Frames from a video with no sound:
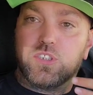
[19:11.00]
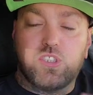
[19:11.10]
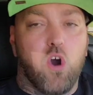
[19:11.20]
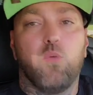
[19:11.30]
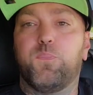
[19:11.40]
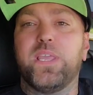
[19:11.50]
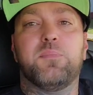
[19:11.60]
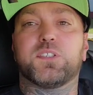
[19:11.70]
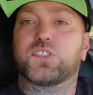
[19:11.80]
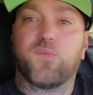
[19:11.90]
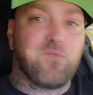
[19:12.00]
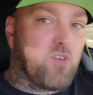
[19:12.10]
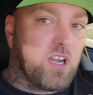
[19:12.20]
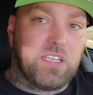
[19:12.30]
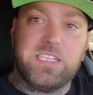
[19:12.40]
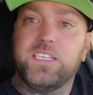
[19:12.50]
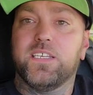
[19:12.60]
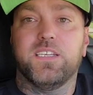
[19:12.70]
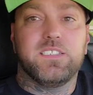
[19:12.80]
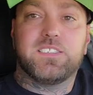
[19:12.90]
Don't be Mr. Friendly
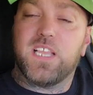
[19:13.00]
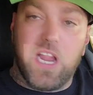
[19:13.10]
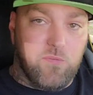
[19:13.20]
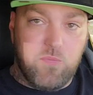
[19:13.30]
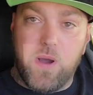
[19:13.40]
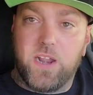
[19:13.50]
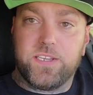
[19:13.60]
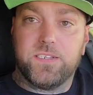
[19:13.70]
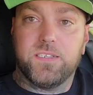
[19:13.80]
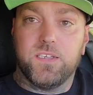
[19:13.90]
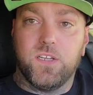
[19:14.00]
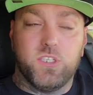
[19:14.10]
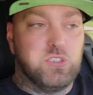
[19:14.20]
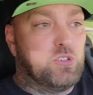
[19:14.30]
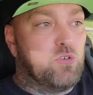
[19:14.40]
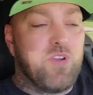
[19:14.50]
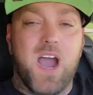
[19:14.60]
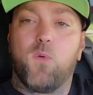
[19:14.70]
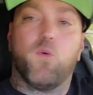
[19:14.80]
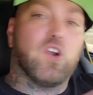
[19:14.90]
to everybody. You do
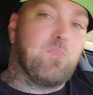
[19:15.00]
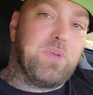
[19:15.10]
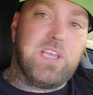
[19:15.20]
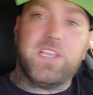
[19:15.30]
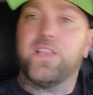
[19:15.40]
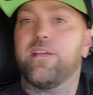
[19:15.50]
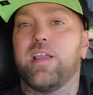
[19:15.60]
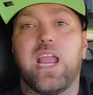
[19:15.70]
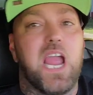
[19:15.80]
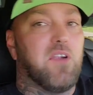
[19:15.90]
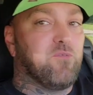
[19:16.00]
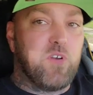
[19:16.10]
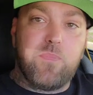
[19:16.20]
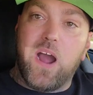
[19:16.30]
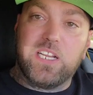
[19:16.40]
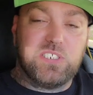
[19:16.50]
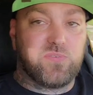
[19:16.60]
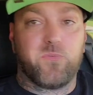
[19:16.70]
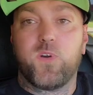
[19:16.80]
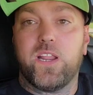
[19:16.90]
not want to be everybody's
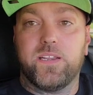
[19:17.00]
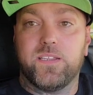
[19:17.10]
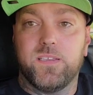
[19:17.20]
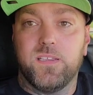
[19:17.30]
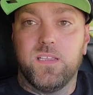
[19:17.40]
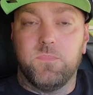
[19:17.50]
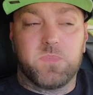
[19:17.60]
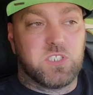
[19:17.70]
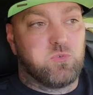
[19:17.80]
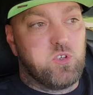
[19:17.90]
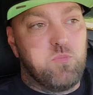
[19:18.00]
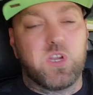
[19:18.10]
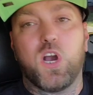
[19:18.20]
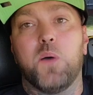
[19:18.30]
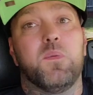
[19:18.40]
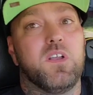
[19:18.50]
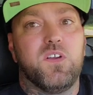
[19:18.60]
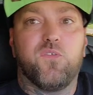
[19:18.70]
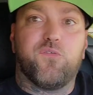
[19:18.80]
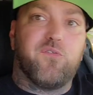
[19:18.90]
friend. Because when you become
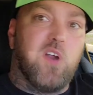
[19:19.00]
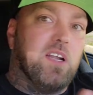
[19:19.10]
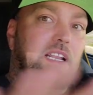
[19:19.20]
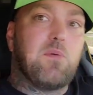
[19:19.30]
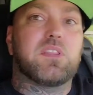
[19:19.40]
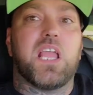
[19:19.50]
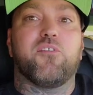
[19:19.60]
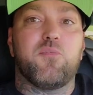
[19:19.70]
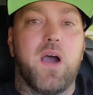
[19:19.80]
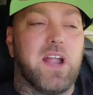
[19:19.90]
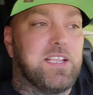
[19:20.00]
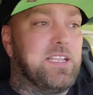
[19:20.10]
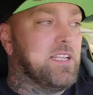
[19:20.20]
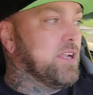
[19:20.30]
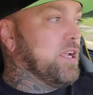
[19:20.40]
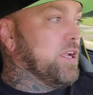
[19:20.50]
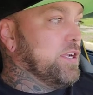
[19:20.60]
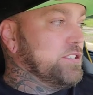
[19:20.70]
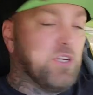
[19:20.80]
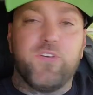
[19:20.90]
friendly with everybody,
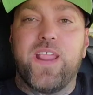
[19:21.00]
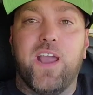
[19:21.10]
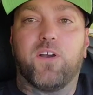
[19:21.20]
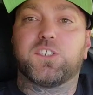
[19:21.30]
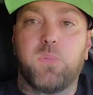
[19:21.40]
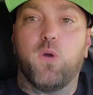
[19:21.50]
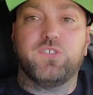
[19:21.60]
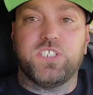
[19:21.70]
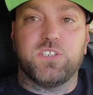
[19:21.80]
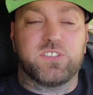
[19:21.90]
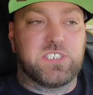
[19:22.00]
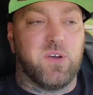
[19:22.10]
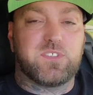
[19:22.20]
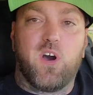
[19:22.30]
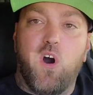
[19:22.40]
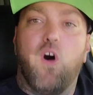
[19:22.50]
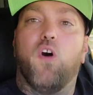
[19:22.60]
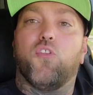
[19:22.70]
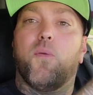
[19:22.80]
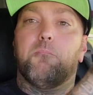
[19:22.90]
you're now exposing yourself to
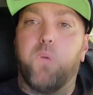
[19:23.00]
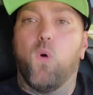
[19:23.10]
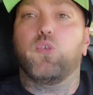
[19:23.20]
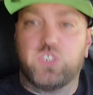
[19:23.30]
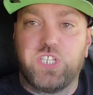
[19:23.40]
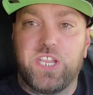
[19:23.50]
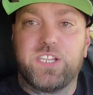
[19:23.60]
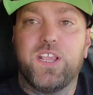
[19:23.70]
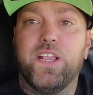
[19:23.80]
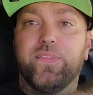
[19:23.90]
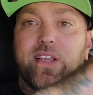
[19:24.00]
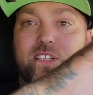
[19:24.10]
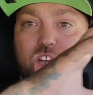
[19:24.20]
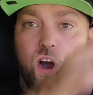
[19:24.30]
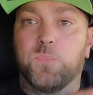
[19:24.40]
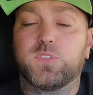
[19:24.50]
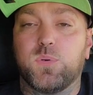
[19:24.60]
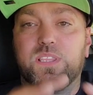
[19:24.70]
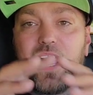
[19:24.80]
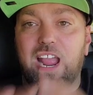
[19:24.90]
all the bullshit that comes
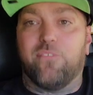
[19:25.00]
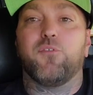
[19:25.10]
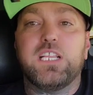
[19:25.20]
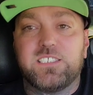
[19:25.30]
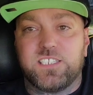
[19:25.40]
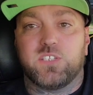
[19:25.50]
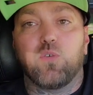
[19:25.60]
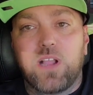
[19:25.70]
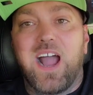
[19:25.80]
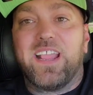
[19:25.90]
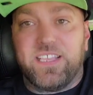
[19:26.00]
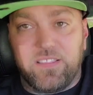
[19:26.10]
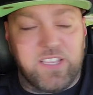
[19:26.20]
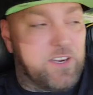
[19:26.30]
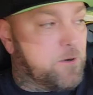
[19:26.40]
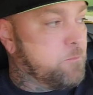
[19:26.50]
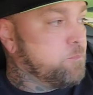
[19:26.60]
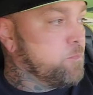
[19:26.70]
with every single guy in there.